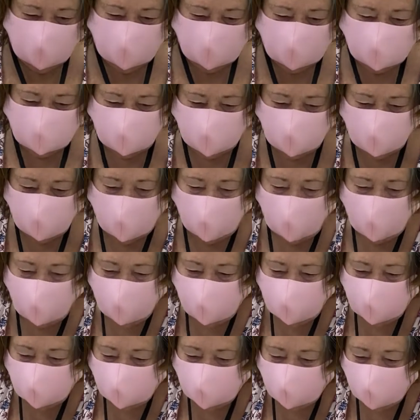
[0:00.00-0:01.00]
So
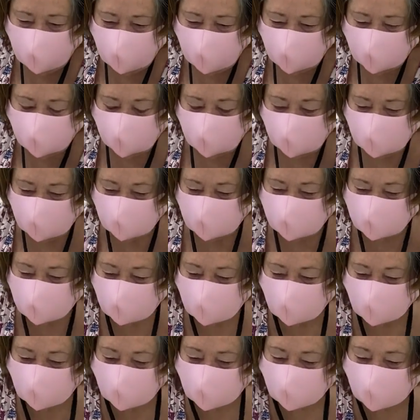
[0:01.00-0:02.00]
I got these
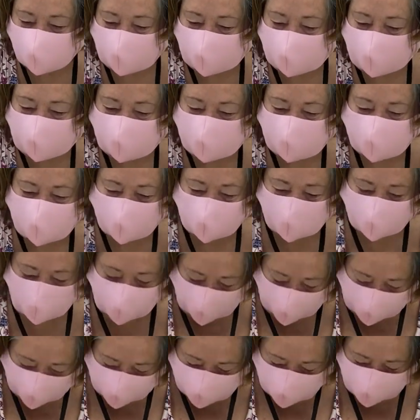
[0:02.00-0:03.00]
three
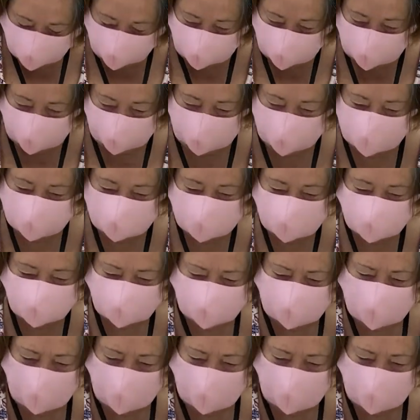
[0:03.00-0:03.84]
different plants.